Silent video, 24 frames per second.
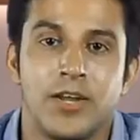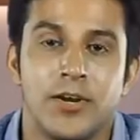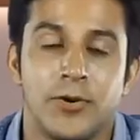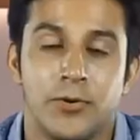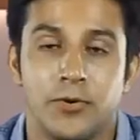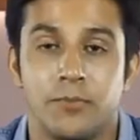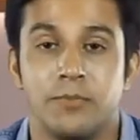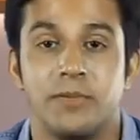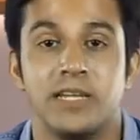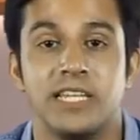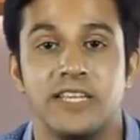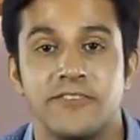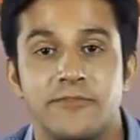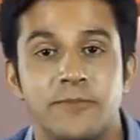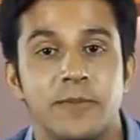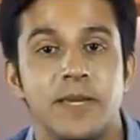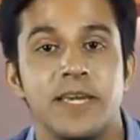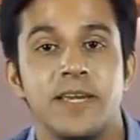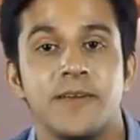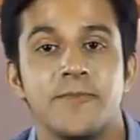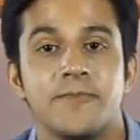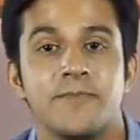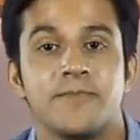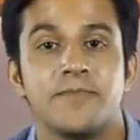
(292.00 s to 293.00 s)
Don't believe
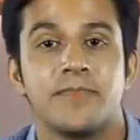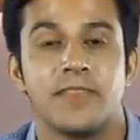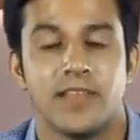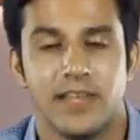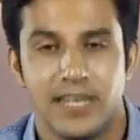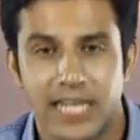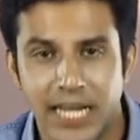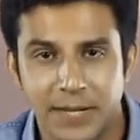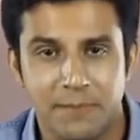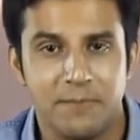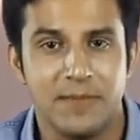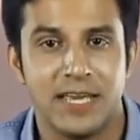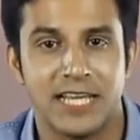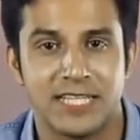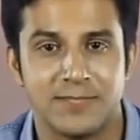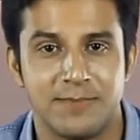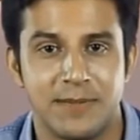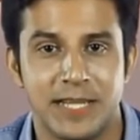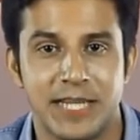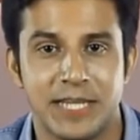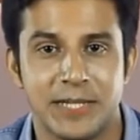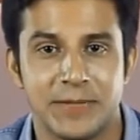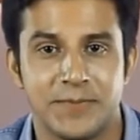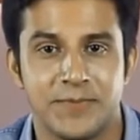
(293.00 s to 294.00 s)
me? Let me
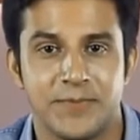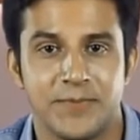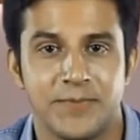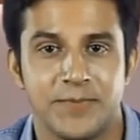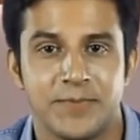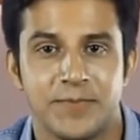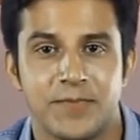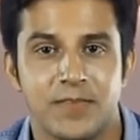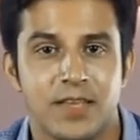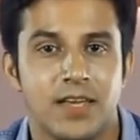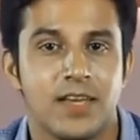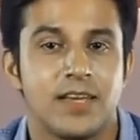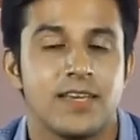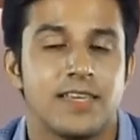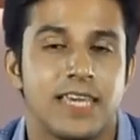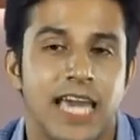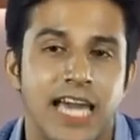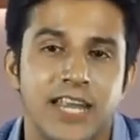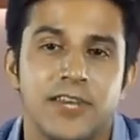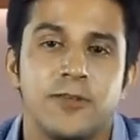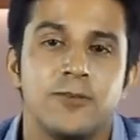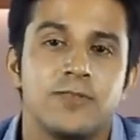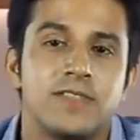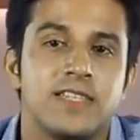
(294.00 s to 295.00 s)
explain.
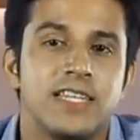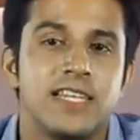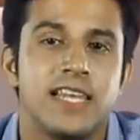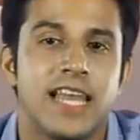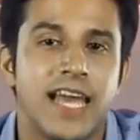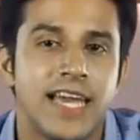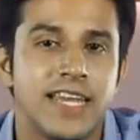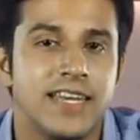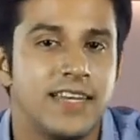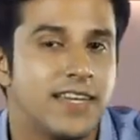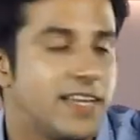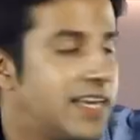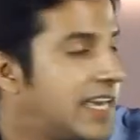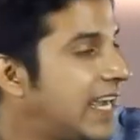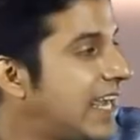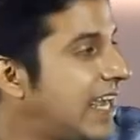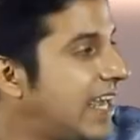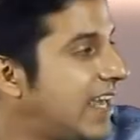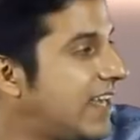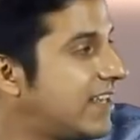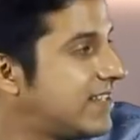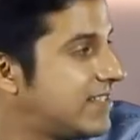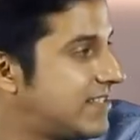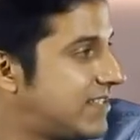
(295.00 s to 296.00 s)
Can you see line
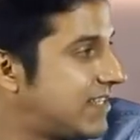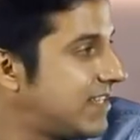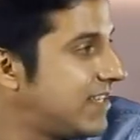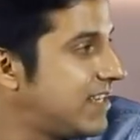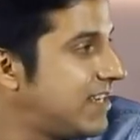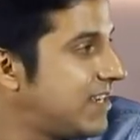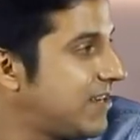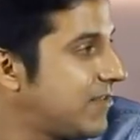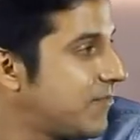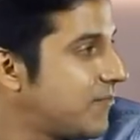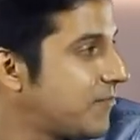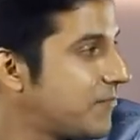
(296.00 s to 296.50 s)
AC?